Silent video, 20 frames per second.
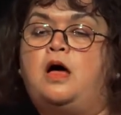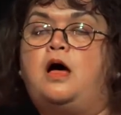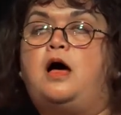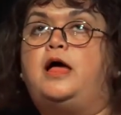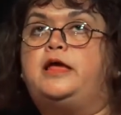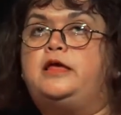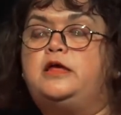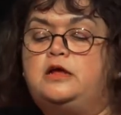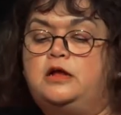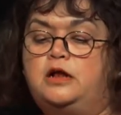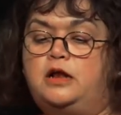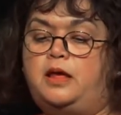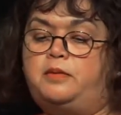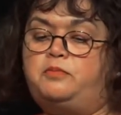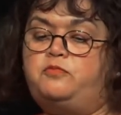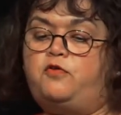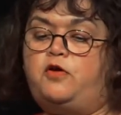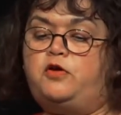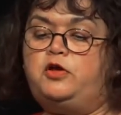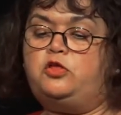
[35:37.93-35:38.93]
I can
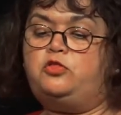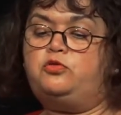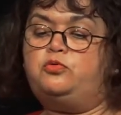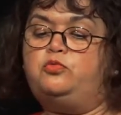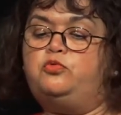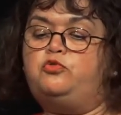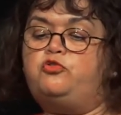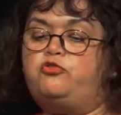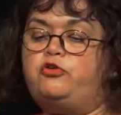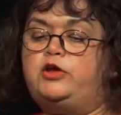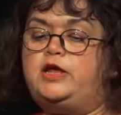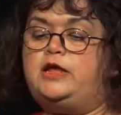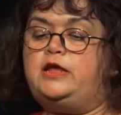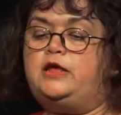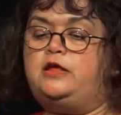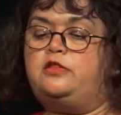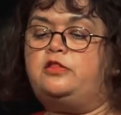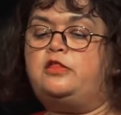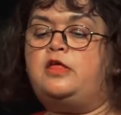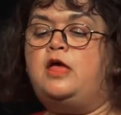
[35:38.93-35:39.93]
climb very tall
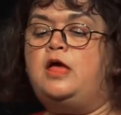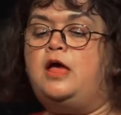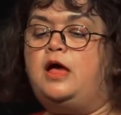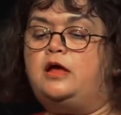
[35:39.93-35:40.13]
trees